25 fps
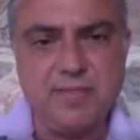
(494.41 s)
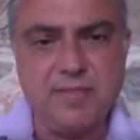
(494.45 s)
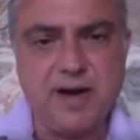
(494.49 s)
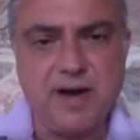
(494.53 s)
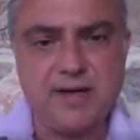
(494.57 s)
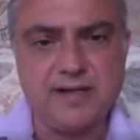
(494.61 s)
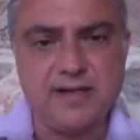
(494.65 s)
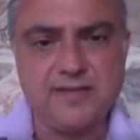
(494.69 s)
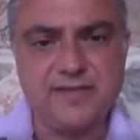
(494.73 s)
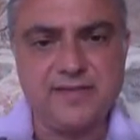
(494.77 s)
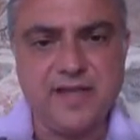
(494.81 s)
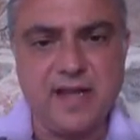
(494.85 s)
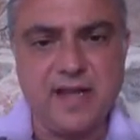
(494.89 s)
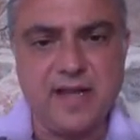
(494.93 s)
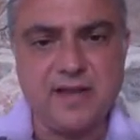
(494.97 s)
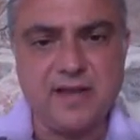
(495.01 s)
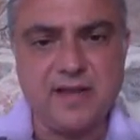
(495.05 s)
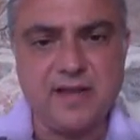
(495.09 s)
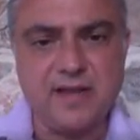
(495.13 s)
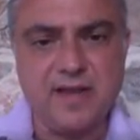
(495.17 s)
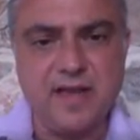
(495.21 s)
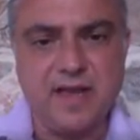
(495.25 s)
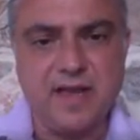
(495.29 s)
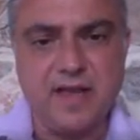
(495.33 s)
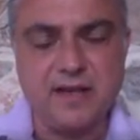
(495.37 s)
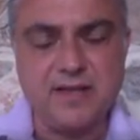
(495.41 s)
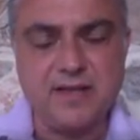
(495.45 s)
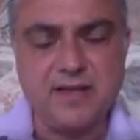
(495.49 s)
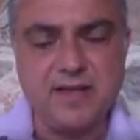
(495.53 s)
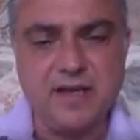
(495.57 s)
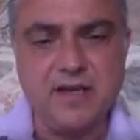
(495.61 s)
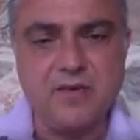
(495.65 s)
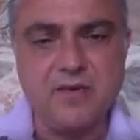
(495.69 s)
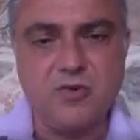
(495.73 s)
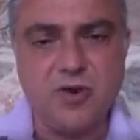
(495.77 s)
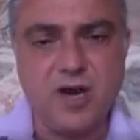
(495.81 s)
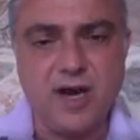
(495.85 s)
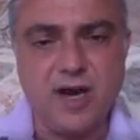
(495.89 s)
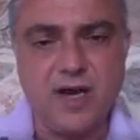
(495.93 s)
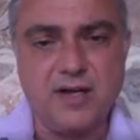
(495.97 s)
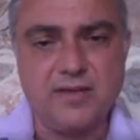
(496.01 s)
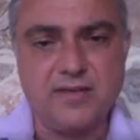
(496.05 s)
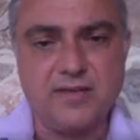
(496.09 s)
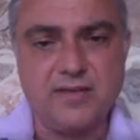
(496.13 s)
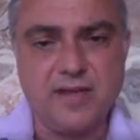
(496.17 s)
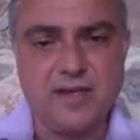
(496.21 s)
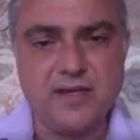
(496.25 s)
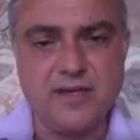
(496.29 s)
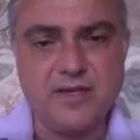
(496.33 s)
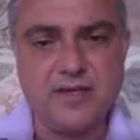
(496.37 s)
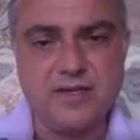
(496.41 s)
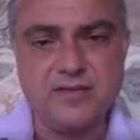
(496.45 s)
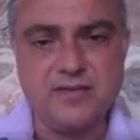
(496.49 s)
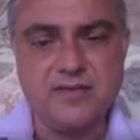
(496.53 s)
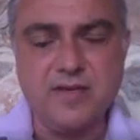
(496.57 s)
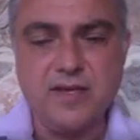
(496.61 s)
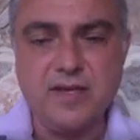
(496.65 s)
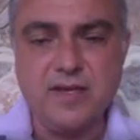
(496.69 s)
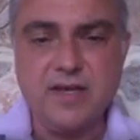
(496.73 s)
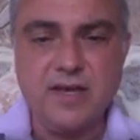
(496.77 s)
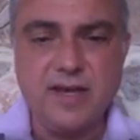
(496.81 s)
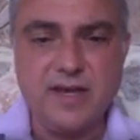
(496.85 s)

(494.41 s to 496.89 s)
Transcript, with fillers: Margaret Sanger and her organizations